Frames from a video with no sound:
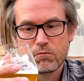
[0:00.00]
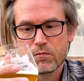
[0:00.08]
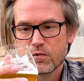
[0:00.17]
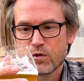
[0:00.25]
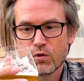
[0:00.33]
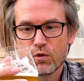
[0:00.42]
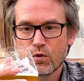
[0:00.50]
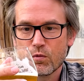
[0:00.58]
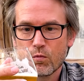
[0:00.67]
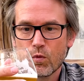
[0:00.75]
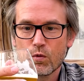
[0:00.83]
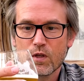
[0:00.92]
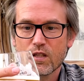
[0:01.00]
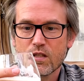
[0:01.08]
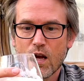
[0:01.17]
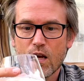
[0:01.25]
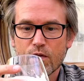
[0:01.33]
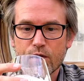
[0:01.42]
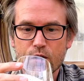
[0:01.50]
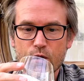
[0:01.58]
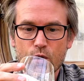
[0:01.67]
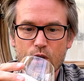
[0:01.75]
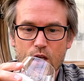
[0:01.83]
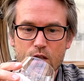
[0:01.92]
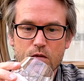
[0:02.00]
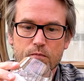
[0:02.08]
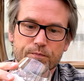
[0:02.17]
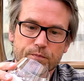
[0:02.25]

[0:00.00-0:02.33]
so you won't get tired of it. You'll get